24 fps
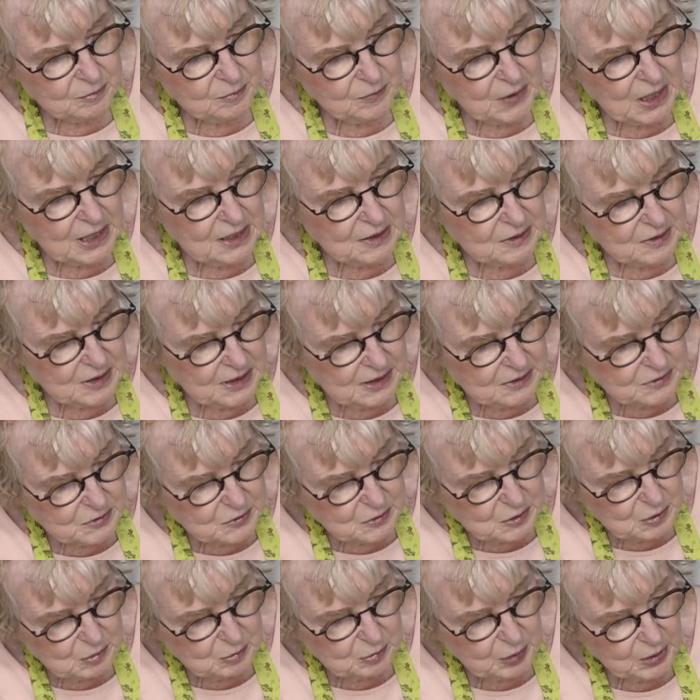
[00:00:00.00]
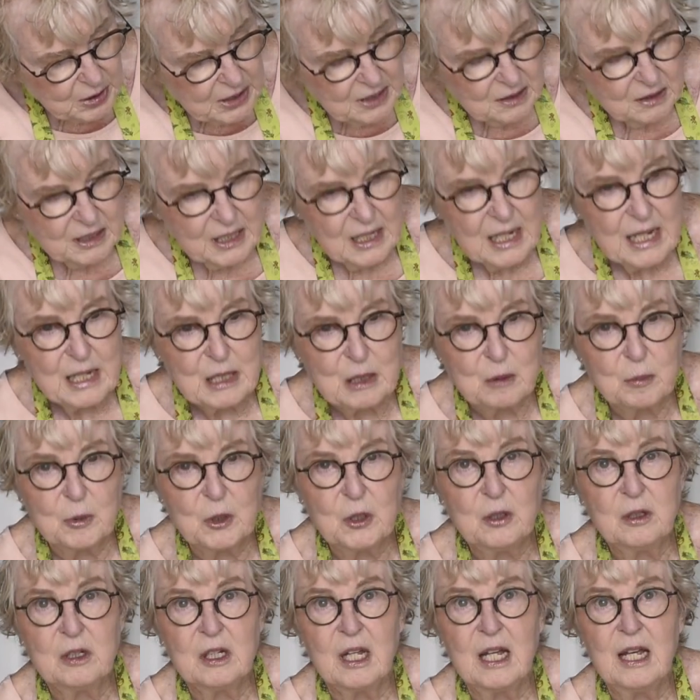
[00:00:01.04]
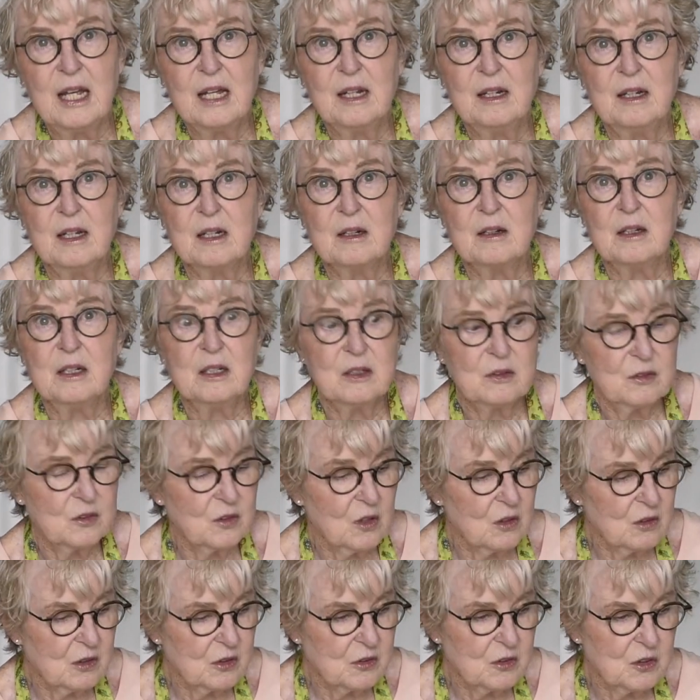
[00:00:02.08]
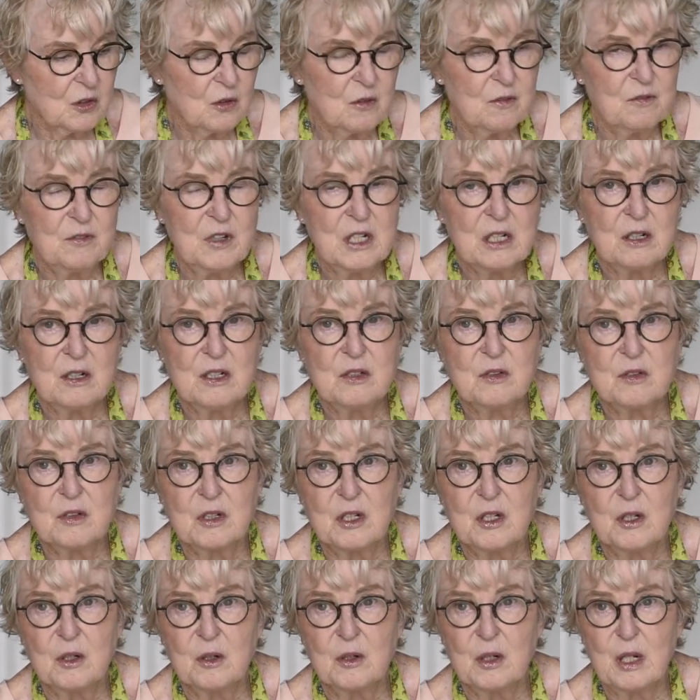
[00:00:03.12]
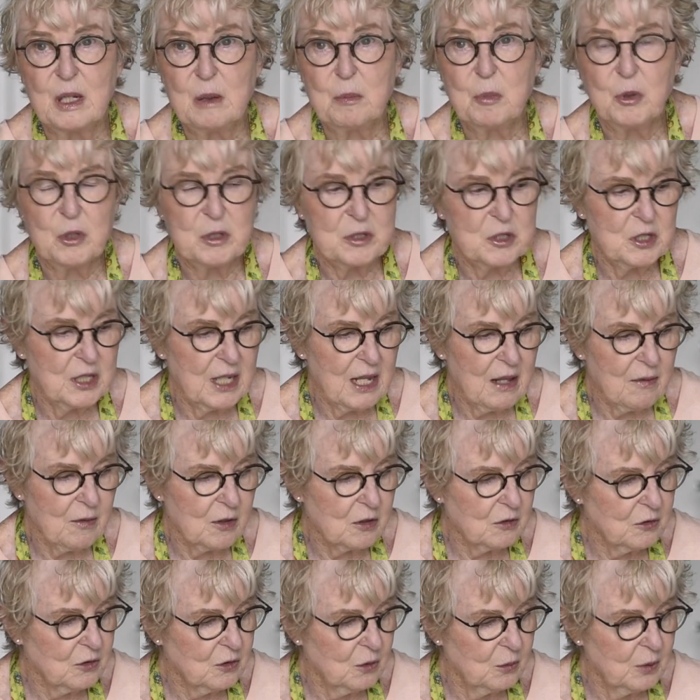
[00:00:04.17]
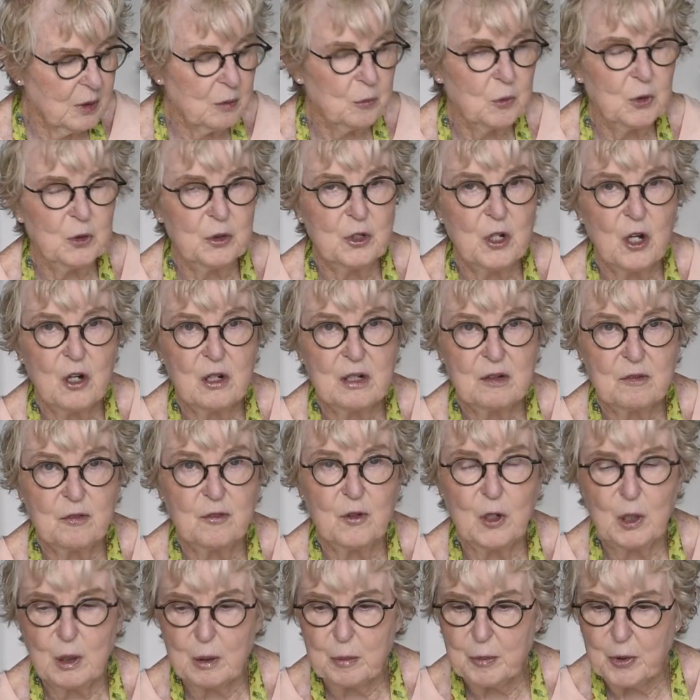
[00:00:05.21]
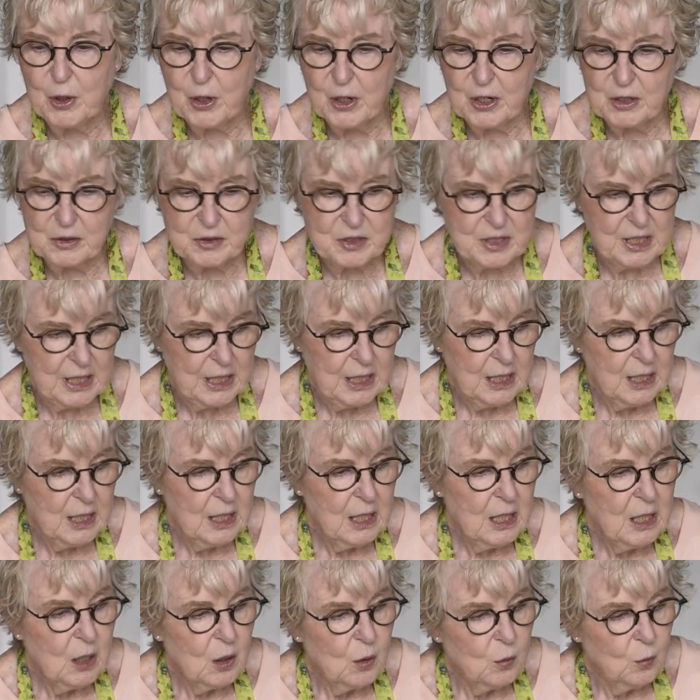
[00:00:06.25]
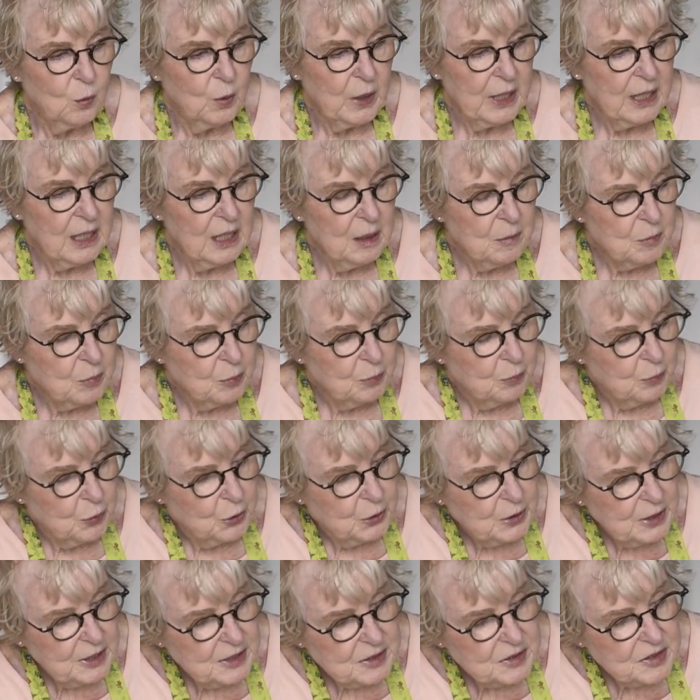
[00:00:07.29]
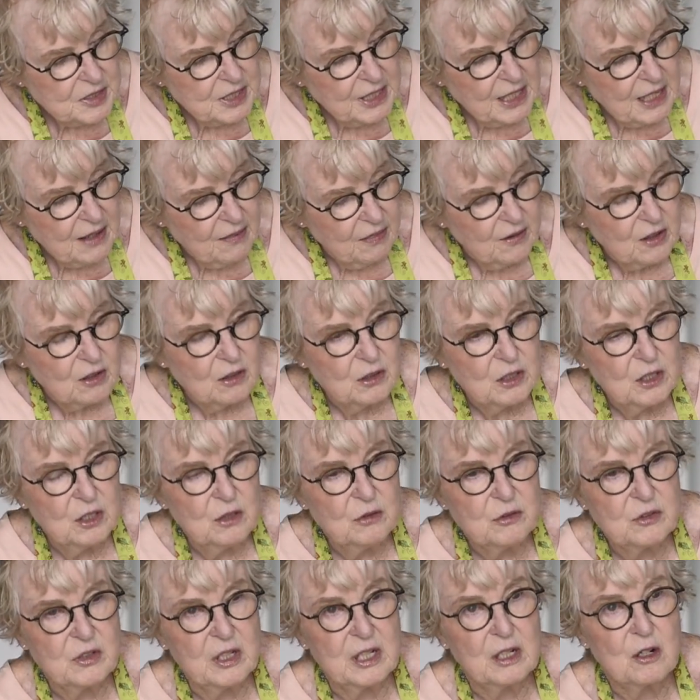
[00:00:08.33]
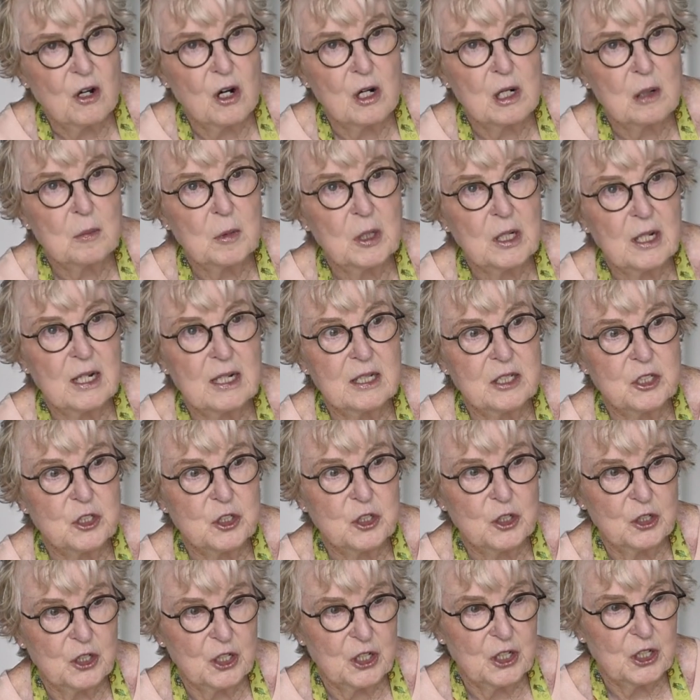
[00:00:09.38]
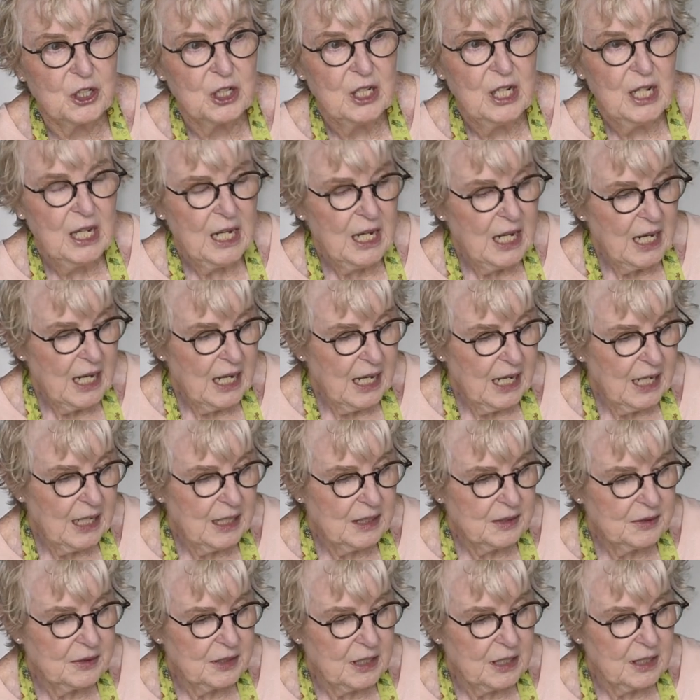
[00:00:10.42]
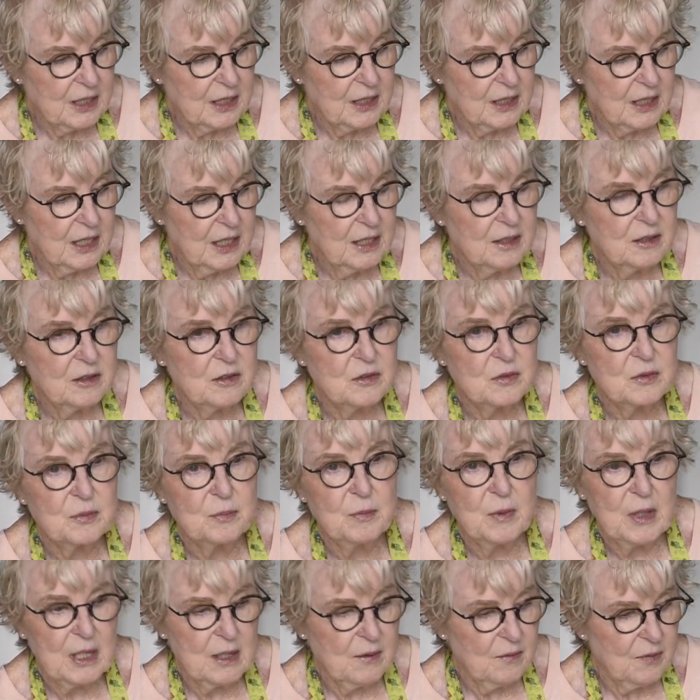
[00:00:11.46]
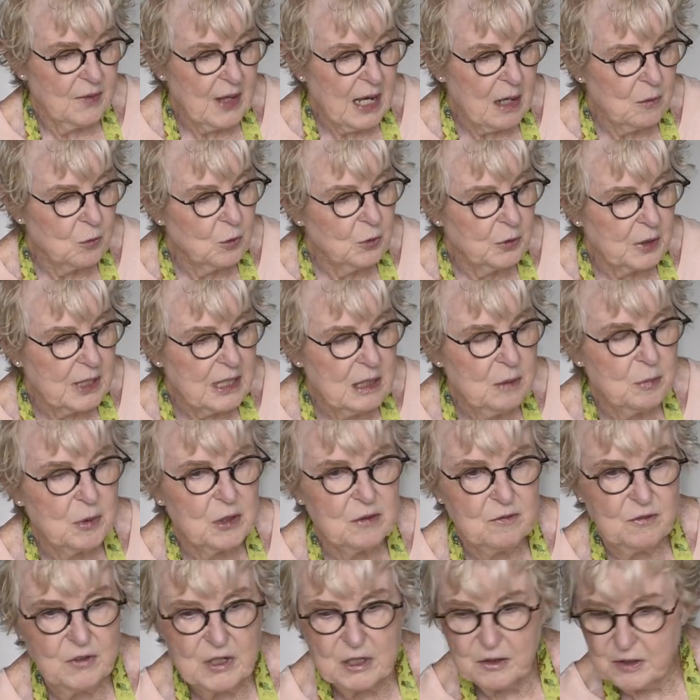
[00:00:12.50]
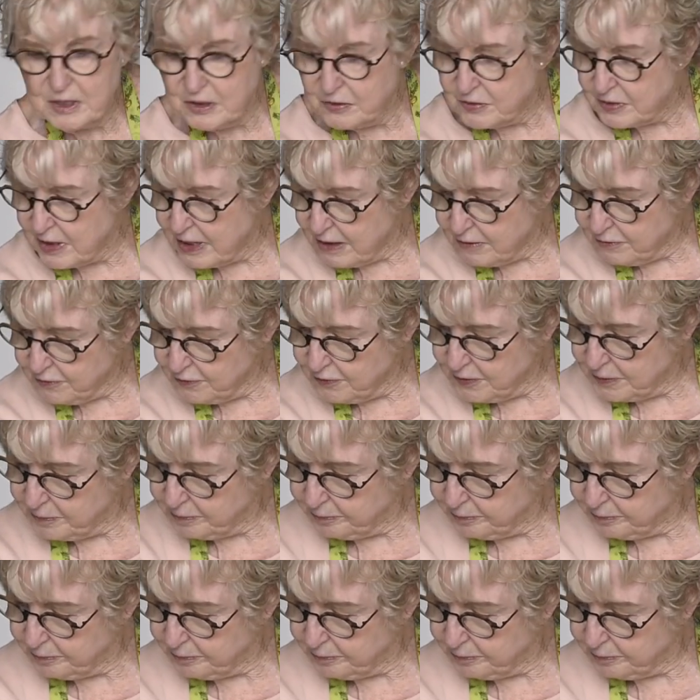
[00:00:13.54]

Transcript: it is completely edible, and it is also very securely put together so it will not fall apart. We put it together using caramelized sugar, and that will keep it very safe.